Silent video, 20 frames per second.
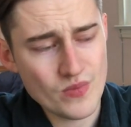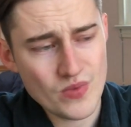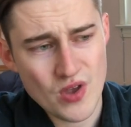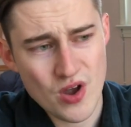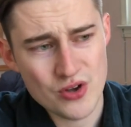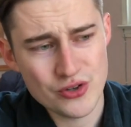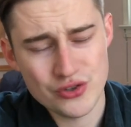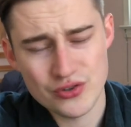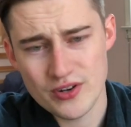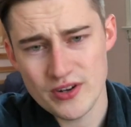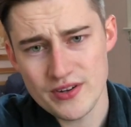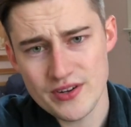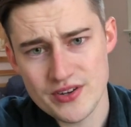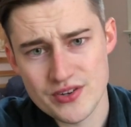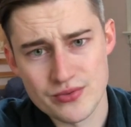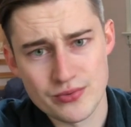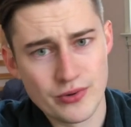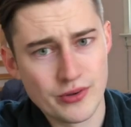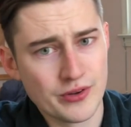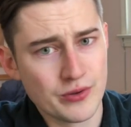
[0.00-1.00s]
Australia
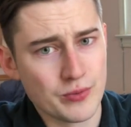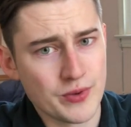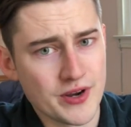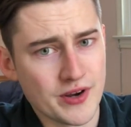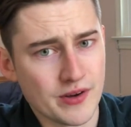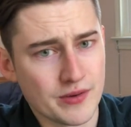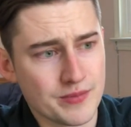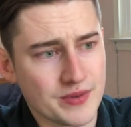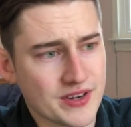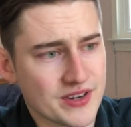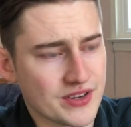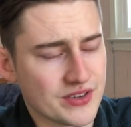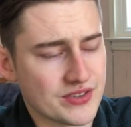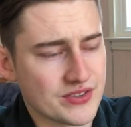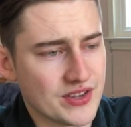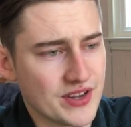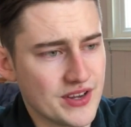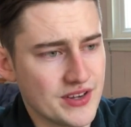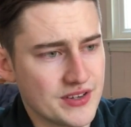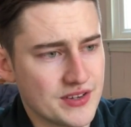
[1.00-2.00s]
is really weird because
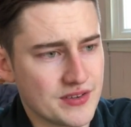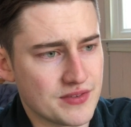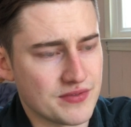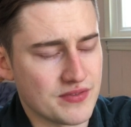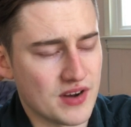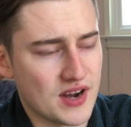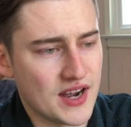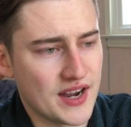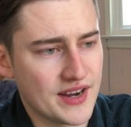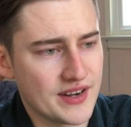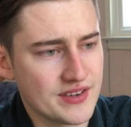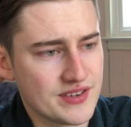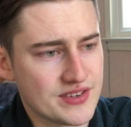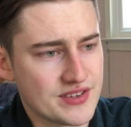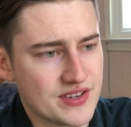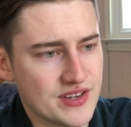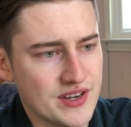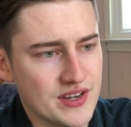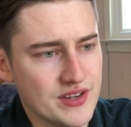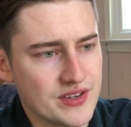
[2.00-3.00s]
they define
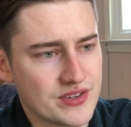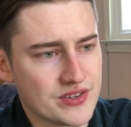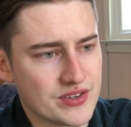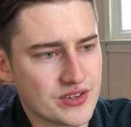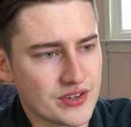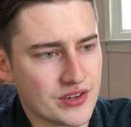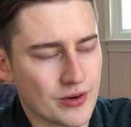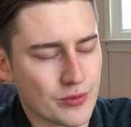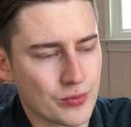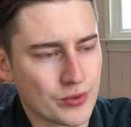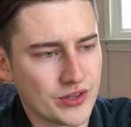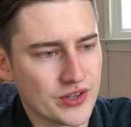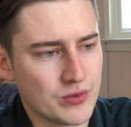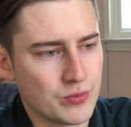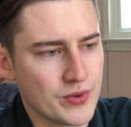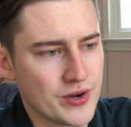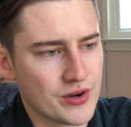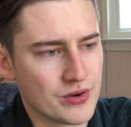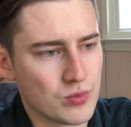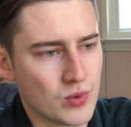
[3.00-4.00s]
cities in a really
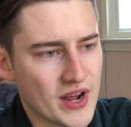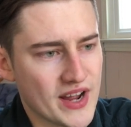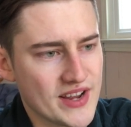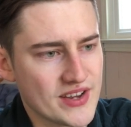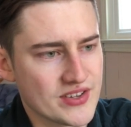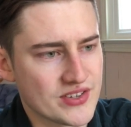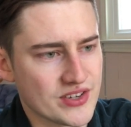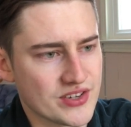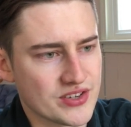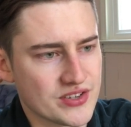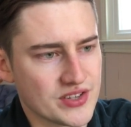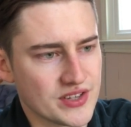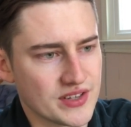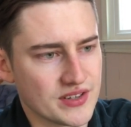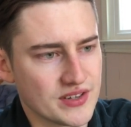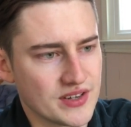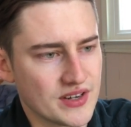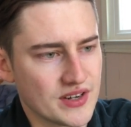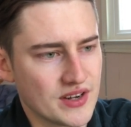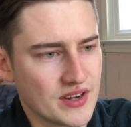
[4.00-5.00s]
weird way, such that